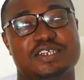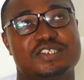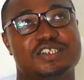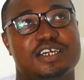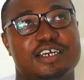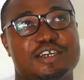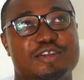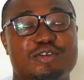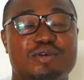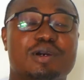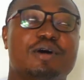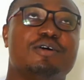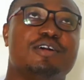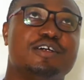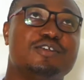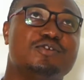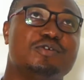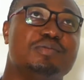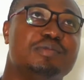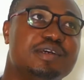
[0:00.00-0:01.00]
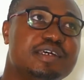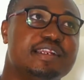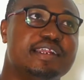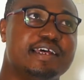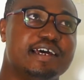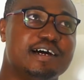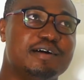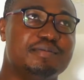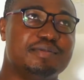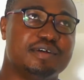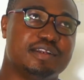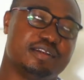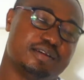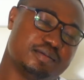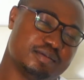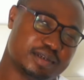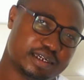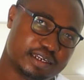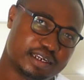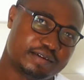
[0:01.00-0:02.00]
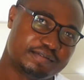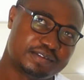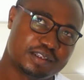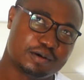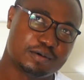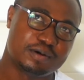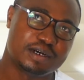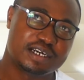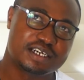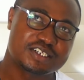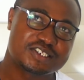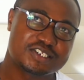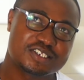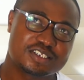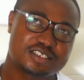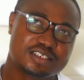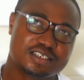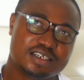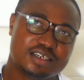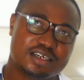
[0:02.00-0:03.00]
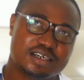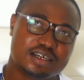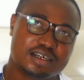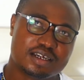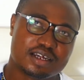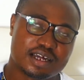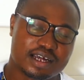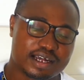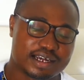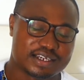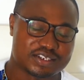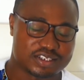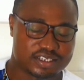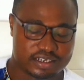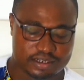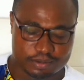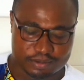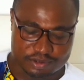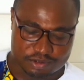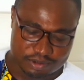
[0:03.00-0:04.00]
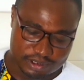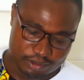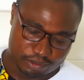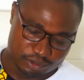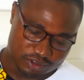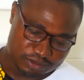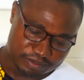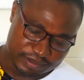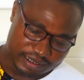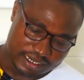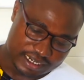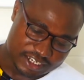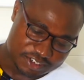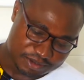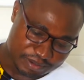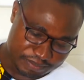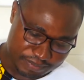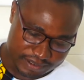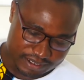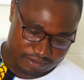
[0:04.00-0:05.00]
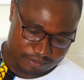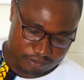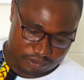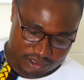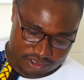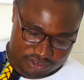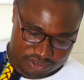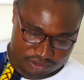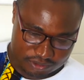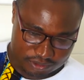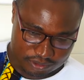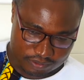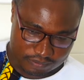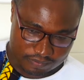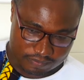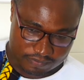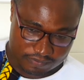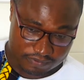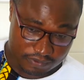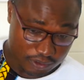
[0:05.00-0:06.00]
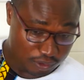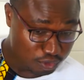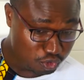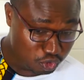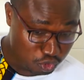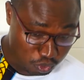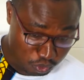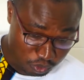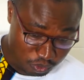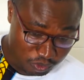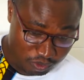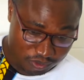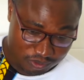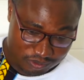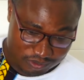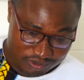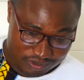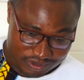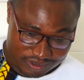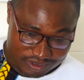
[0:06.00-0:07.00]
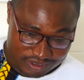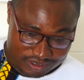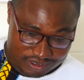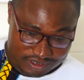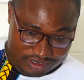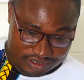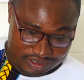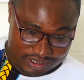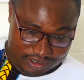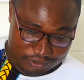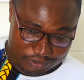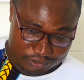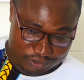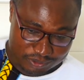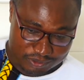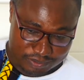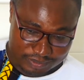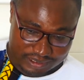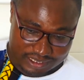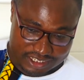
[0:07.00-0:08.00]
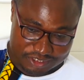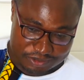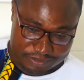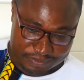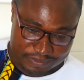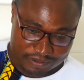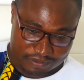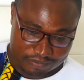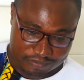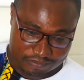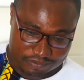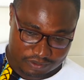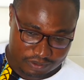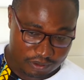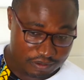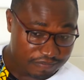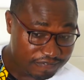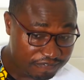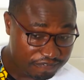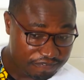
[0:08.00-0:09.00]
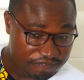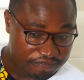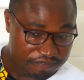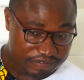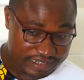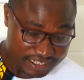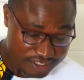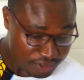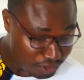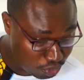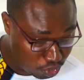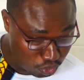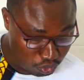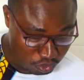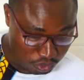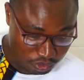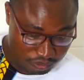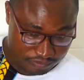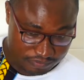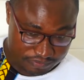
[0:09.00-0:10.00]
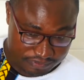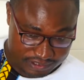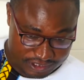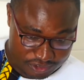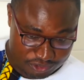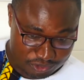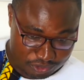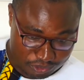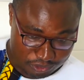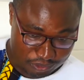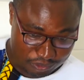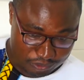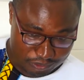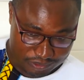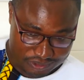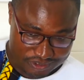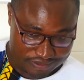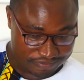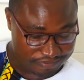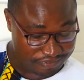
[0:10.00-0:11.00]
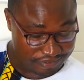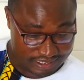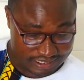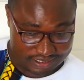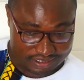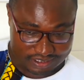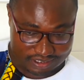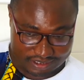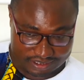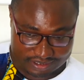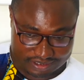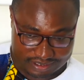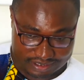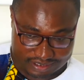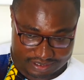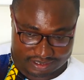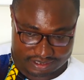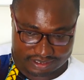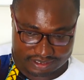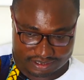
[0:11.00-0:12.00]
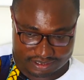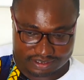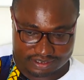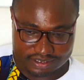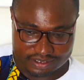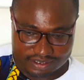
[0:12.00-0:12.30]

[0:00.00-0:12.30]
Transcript: I knew I wanted to be in the army. And after WAS, I wrote my last paper in WAS on 4th June. I wrote my last paper on 1st June. 1st June was a Friday that year.